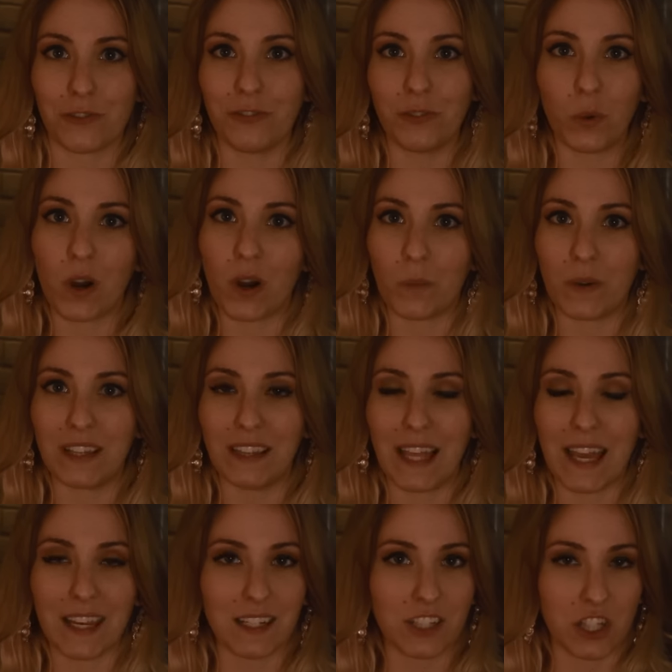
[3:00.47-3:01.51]
your floor when
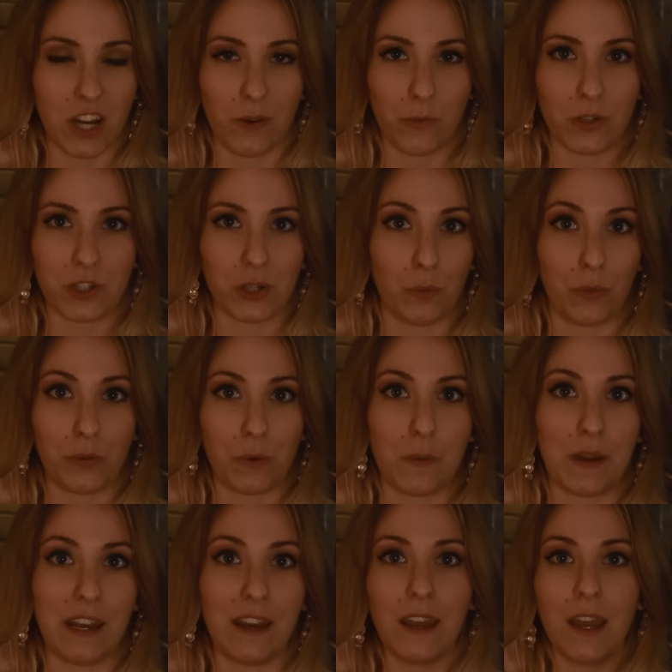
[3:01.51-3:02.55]
light shone, shone
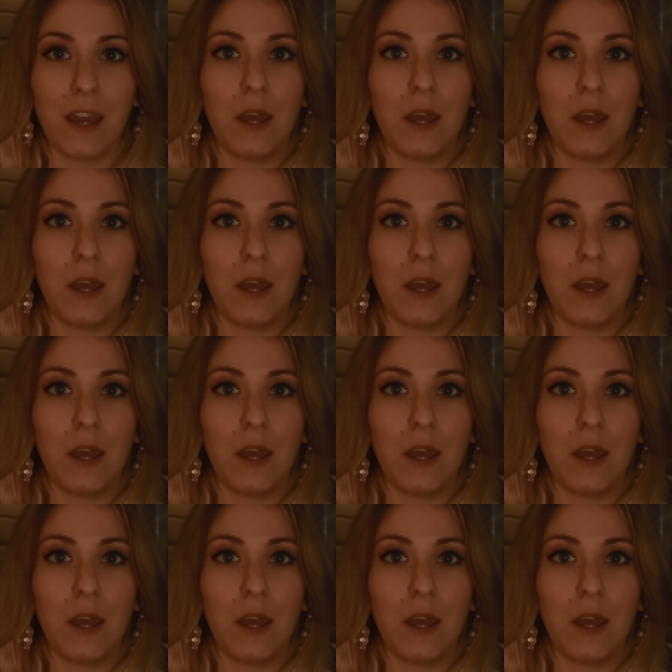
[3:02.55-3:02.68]
through it.